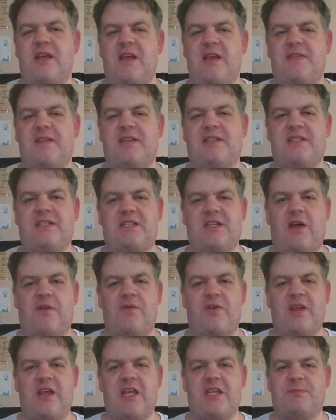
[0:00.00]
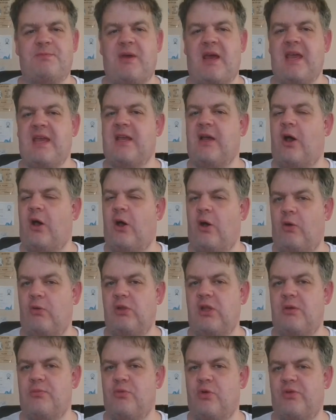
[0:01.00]
that Discovery is paying a whole
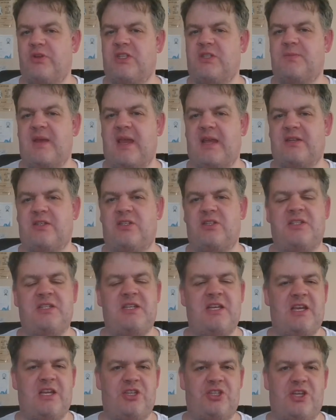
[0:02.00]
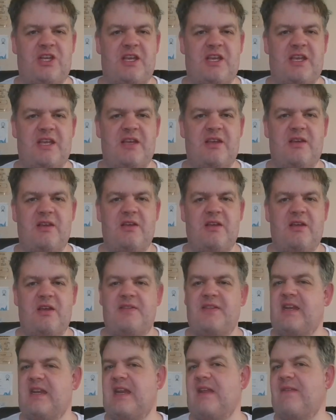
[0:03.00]
lot more respect to TNG
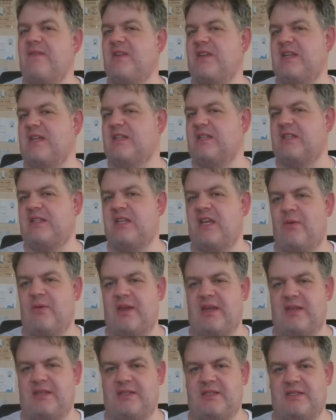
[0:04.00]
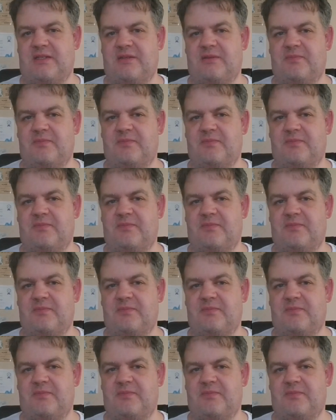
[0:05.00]
than it ever did to TOS?